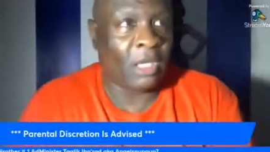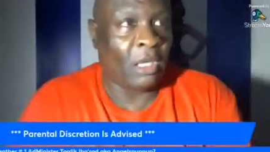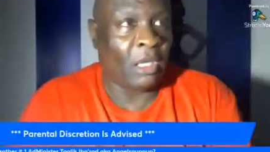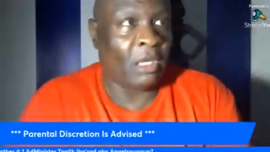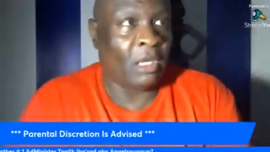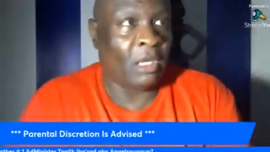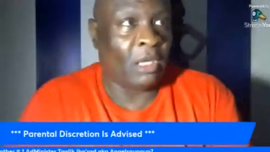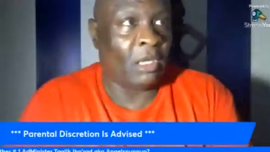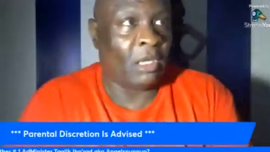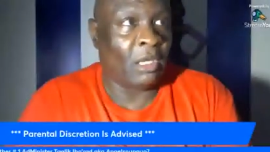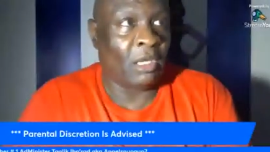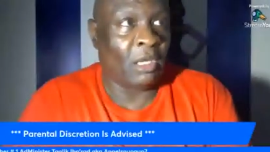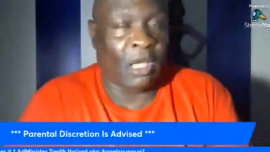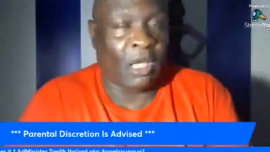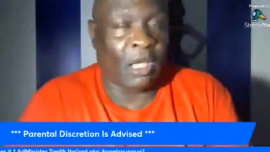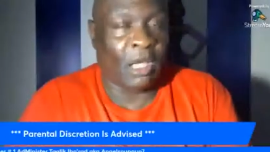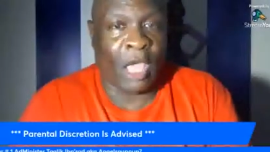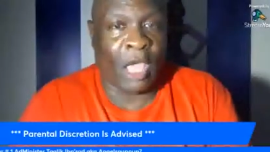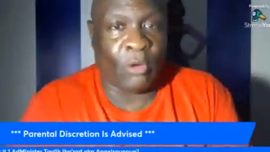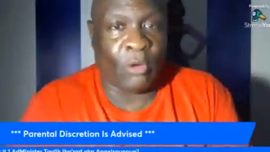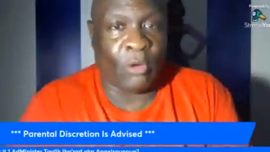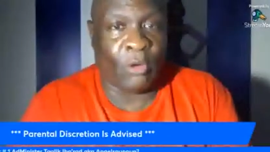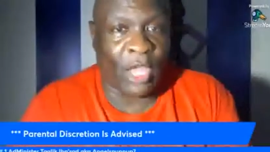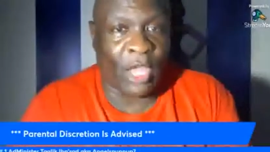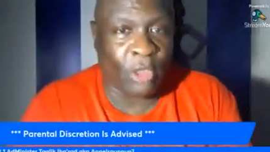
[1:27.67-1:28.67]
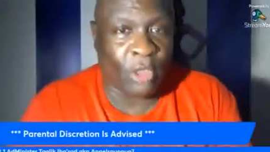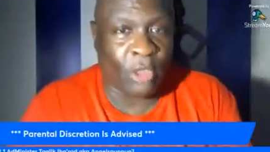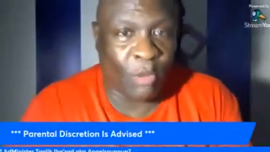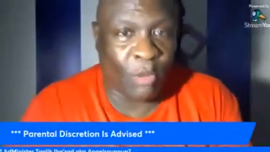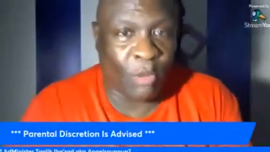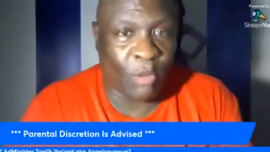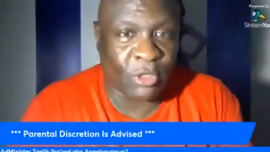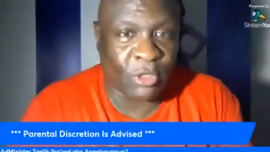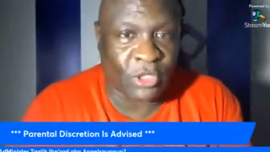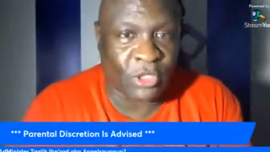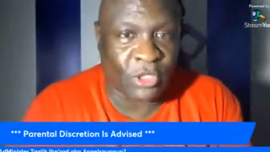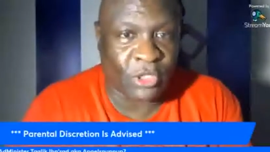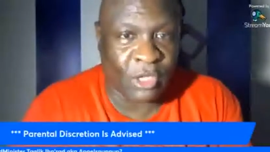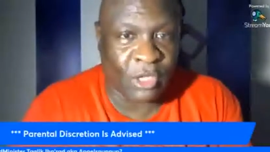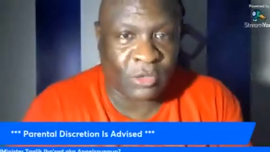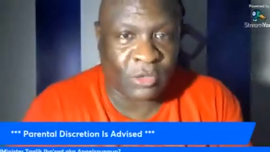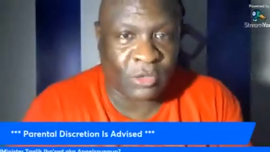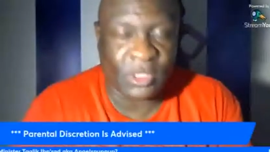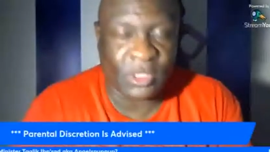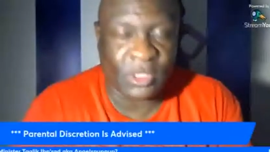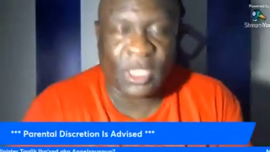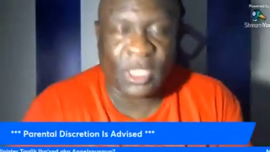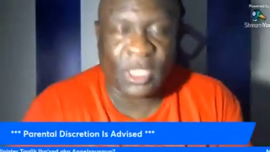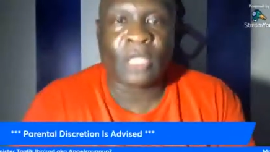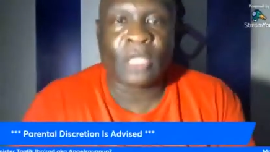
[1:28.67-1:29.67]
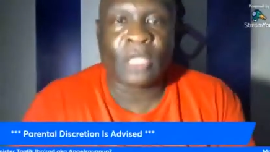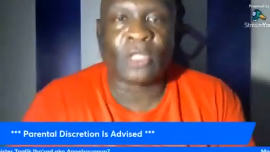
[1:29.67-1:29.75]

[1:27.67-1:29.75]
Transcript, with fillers: Uh, I don't like homosexual.